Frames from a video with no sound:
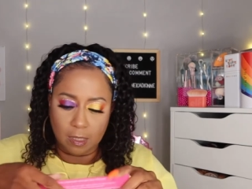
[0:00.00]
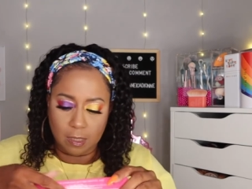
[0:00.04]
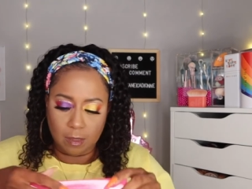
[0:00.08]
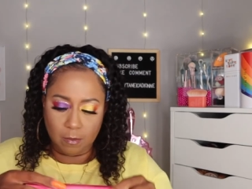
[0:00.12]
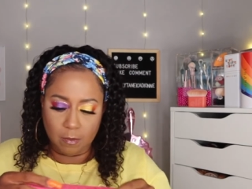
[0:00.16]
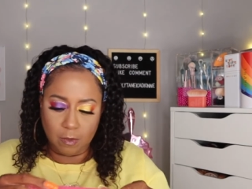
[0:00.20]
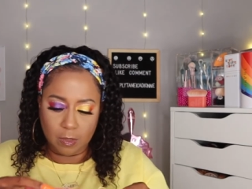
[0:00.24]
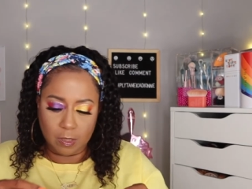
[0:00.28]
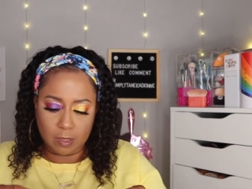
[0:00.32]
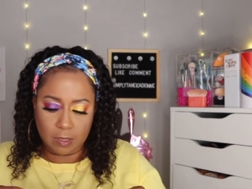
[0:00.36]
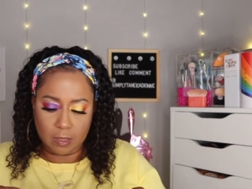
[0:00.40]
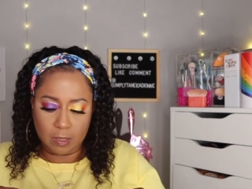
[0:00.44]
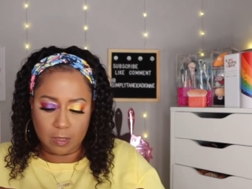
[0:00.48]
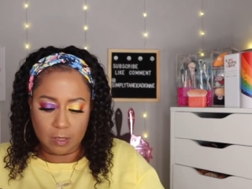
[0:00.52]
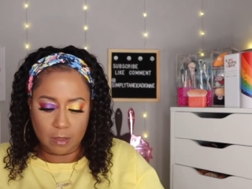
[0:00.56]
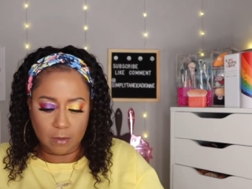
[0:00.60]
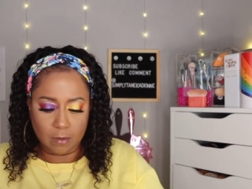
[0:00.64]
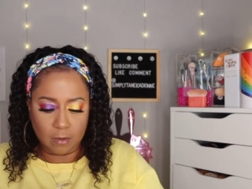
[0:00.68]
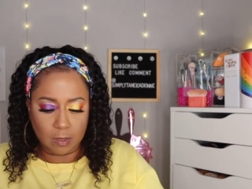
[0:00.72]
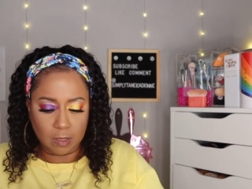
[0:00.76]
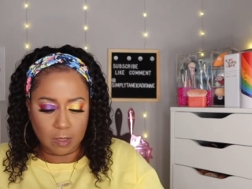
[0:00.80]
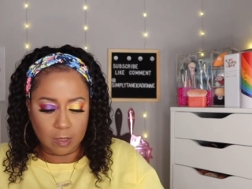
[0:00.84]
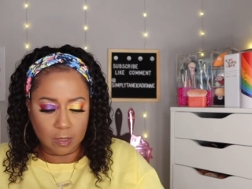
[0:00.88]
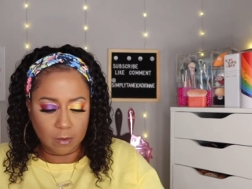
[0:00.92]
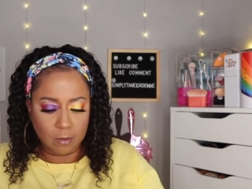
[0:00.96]
And what is this
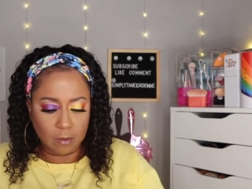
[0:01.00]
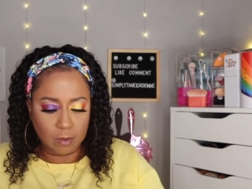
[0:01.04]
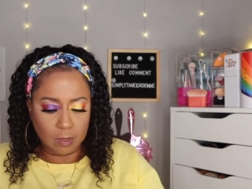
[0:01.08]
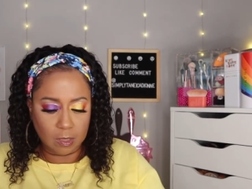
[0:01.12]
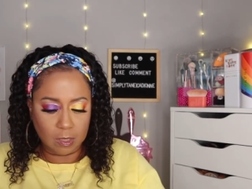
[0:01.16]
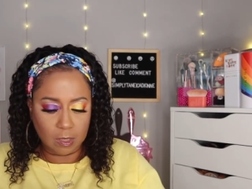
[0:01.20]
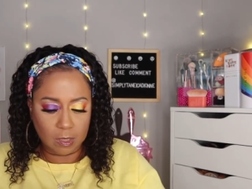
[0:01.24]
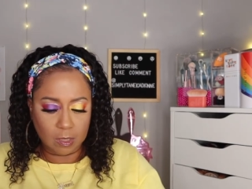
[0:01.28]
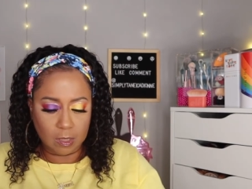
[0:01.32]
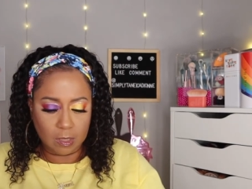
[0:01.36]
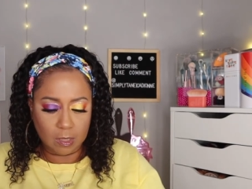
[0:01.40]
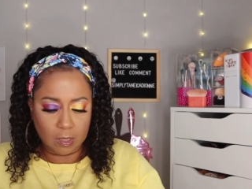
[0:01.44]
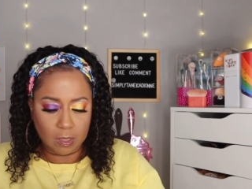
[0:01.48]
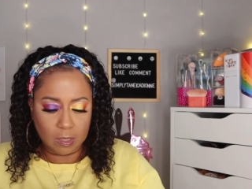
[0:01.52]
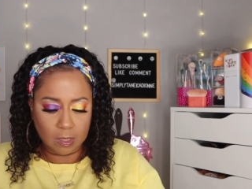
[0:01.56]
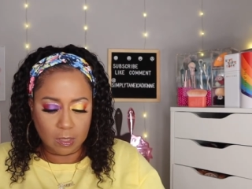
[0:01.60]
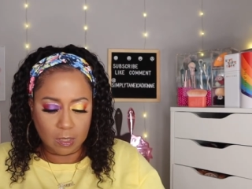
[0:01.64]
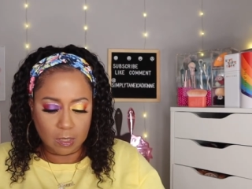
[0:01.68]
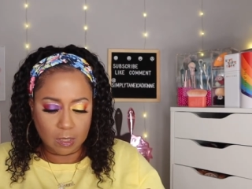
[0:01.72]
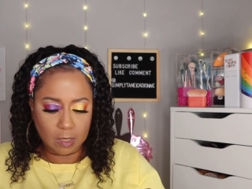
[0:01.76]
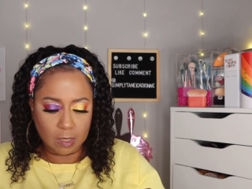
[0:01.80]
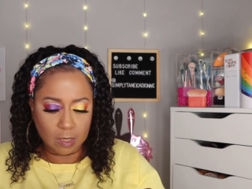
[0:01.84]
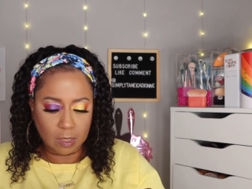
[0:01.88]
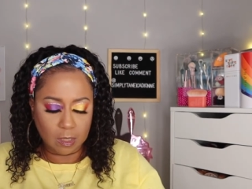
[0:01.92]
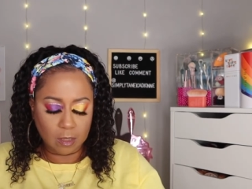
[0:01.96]
one? This one is, is
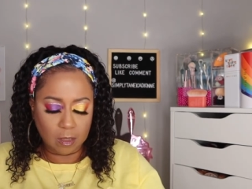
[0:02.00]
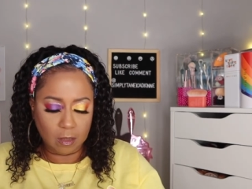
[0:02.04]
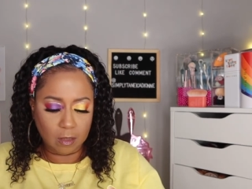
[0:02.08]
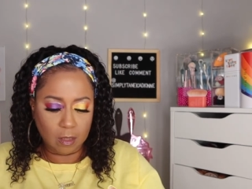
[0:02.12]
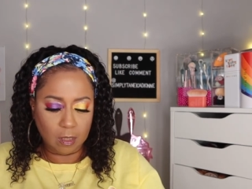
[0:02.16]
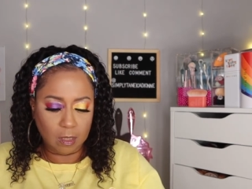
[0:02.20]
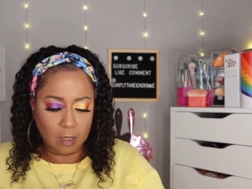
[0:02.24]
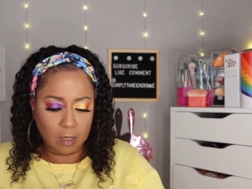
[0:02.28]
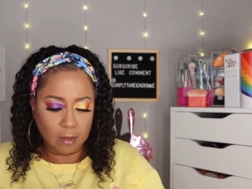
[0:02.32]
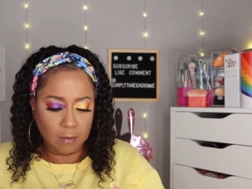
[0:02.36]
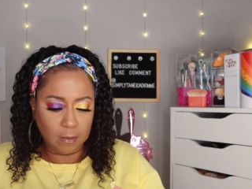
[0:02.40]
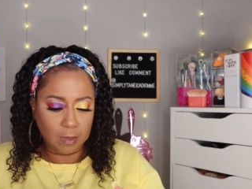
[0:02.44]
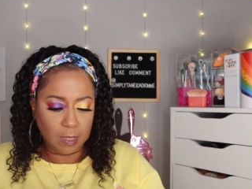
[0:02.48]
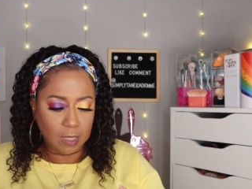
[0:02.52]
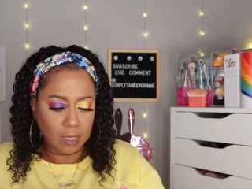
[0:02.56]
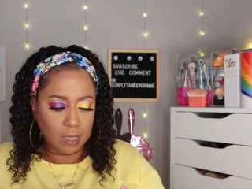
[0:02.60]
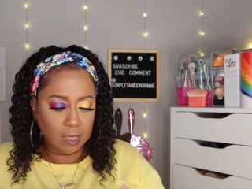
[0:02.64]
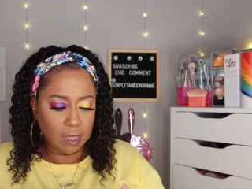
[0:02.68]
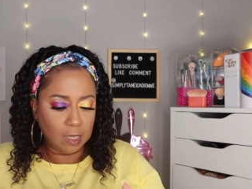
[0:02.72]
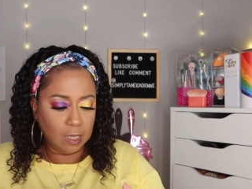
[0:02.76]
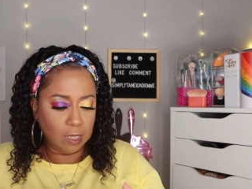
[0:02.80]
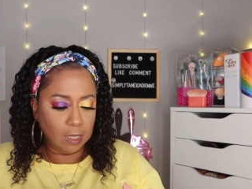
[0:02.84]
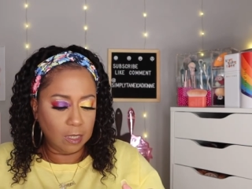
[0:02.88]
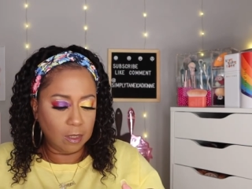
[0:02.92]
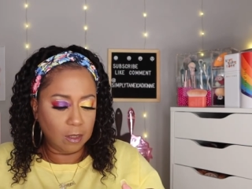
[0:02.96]
this another um,
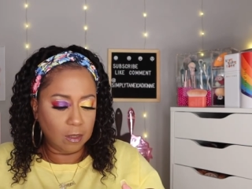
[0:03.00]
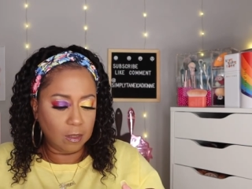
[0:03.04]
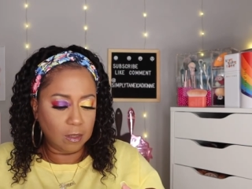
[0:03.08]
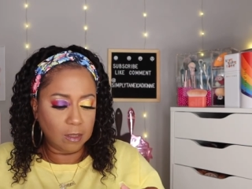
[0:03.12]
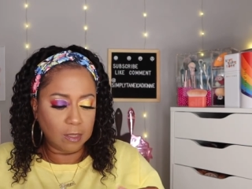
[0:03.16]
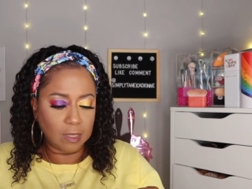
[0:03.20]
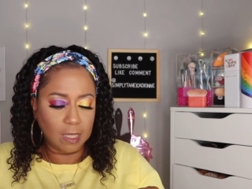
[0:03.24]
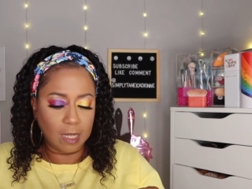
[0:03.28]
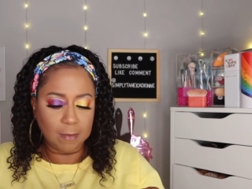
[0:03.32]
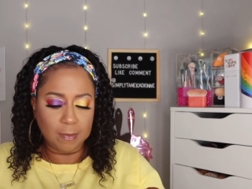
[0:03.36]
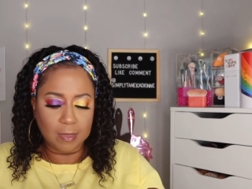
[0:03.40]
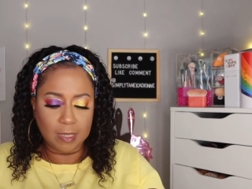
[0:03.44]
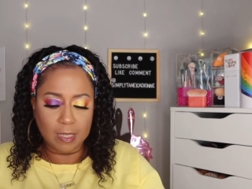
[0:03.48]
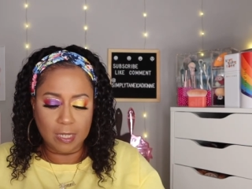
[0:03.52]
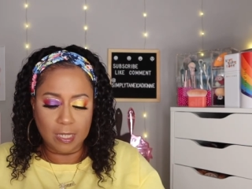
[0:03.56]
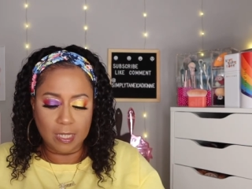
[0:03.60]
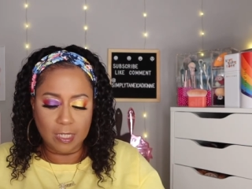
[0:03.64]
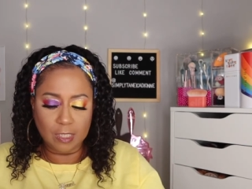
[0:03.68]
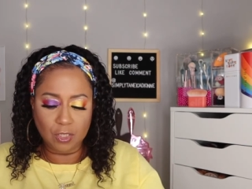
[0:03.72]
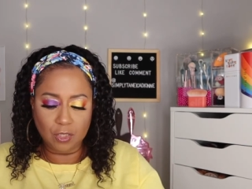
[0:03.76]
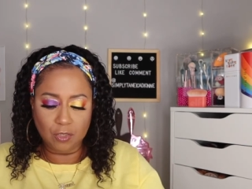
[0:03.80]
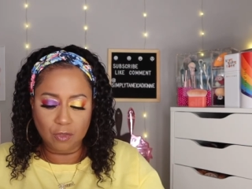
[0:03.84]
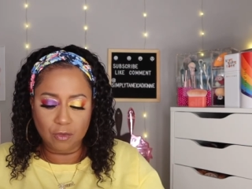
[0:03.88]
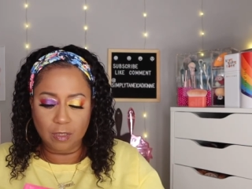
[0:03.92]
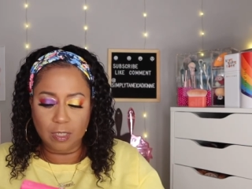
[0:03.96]
eyeliner?
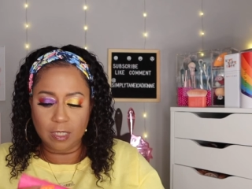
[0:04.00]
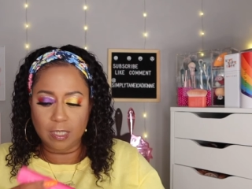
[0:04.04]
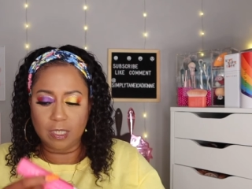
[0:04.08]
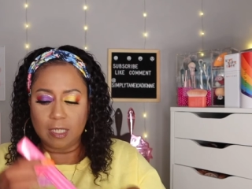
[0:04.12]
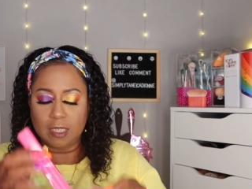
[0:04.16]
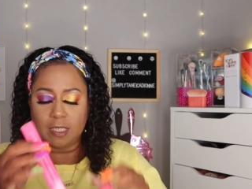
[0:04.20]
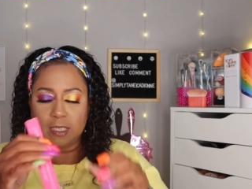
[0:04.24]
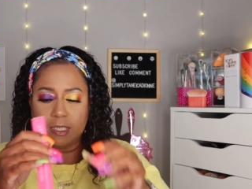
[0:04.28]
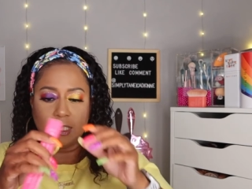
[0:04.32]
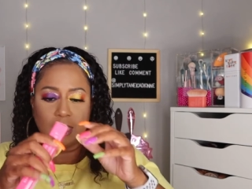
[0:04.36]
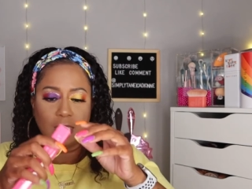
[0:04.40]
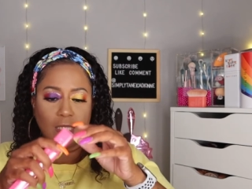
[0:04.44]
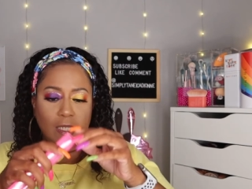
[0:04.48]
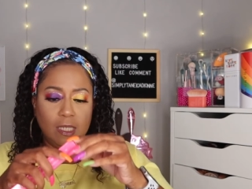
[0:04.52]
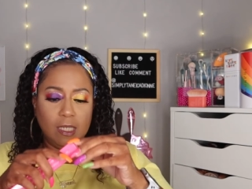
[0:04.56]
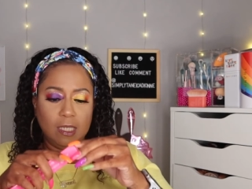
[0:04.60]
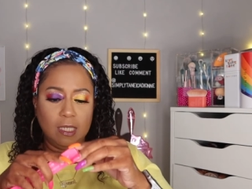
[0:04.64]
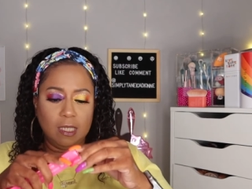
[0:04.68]
Dominatrix.